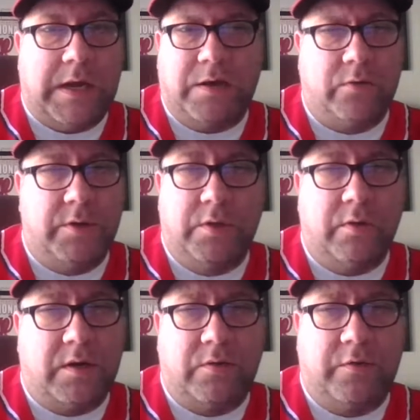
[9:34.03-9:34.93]
I don't
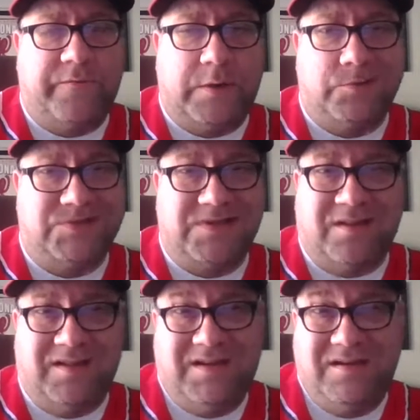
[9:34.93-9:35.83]
know if they were just
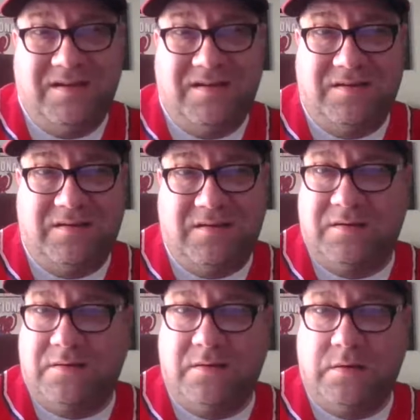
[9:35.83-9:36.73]
cleaning,
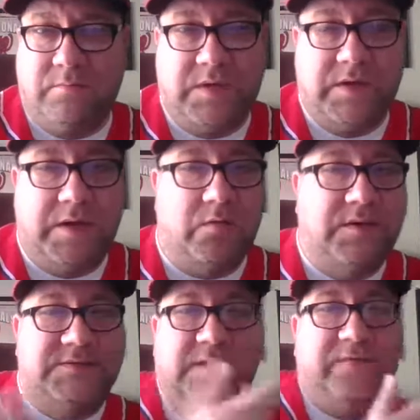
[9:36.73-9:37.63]
but it
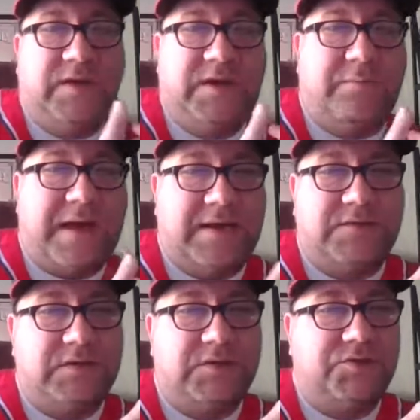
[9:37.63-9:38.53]
wasn't even in the
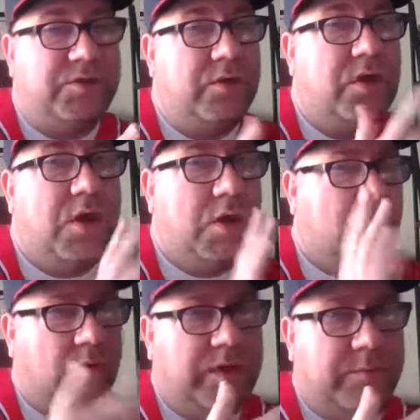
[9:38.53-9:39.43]
back section
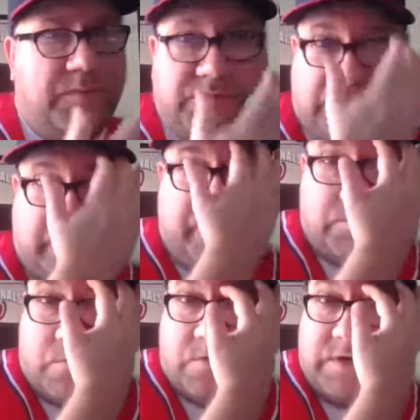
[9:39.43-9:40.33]
where they put stuff
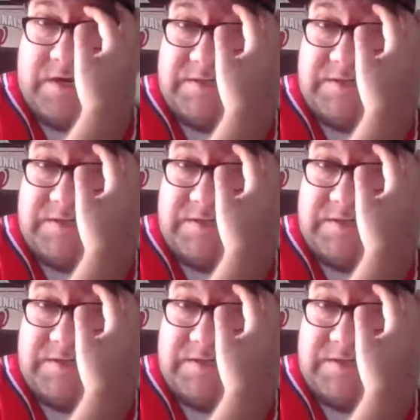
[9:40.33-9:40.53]
in Target.